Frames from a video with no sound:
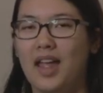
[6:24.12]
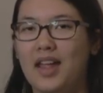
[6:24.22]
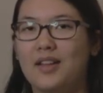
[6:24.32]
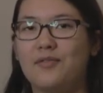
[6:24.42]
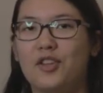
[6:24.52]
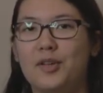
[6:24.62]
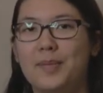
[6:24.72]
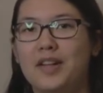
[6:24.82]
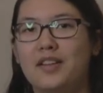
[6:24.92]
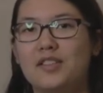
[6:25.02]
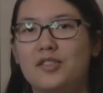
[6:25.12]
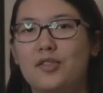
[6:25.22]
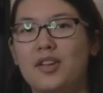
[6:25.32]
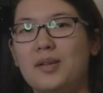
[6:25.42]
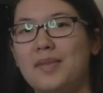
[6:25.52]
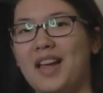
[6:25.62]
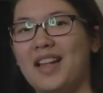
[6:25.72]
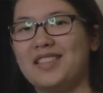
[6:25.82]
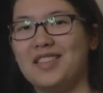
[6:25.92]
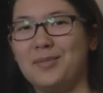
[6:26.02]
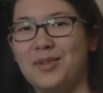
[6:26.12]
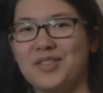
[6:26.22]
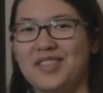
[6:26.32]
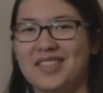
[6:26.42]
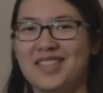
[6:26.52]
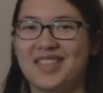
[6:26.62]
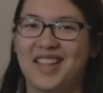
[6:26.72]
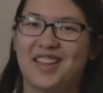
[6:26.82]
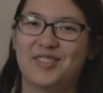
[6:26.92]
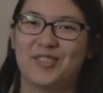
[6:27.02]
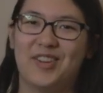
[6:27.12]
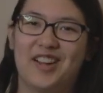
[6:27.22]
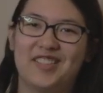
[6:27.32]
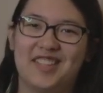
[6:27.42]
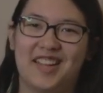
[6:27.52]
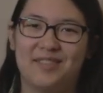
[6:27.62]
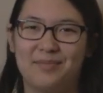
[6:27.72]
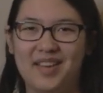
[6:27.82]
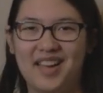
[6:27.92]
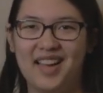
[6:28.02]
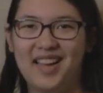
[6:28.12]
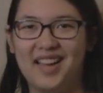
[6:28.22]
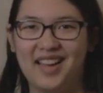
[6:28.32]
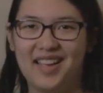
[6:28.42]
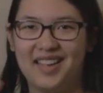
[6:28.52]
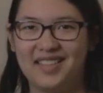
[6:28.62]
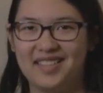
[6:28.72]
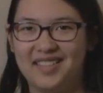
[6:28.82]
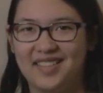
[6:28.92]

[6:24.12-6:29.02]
And follow me on Instagram @ZMuses. Thanks for watching. Bye!